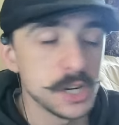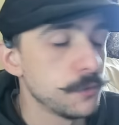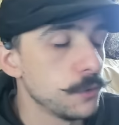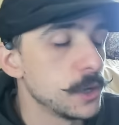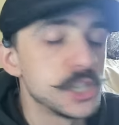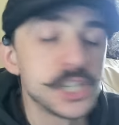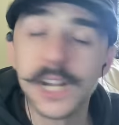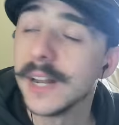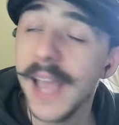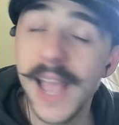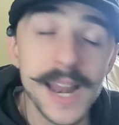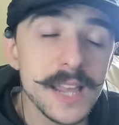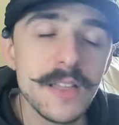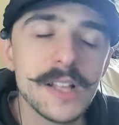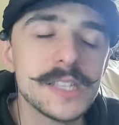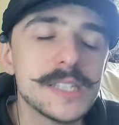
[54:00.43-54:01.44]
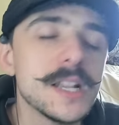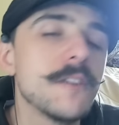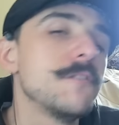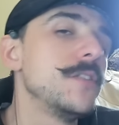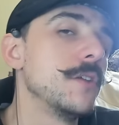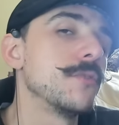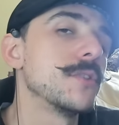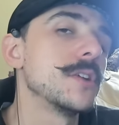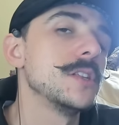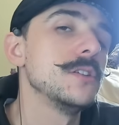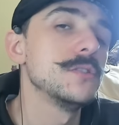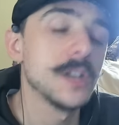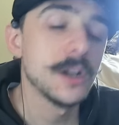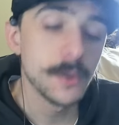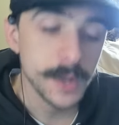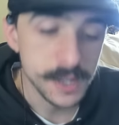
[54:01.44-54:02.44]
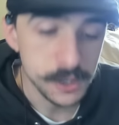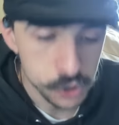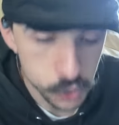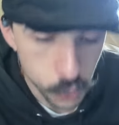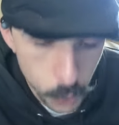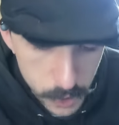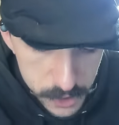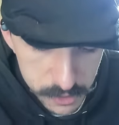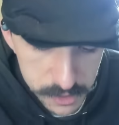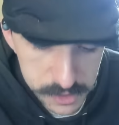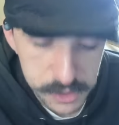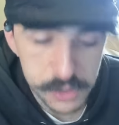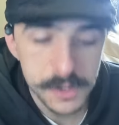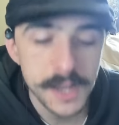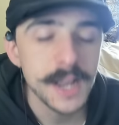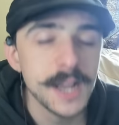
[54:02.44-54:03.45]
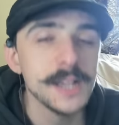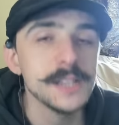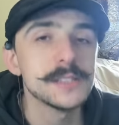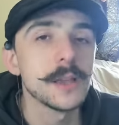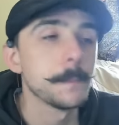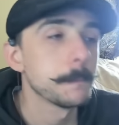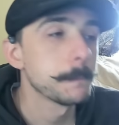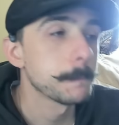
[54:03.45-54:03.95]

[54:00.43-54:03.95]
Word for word: If you want to check out any of that stuff, feel free to do so. Enjoy the rest of your day, guys.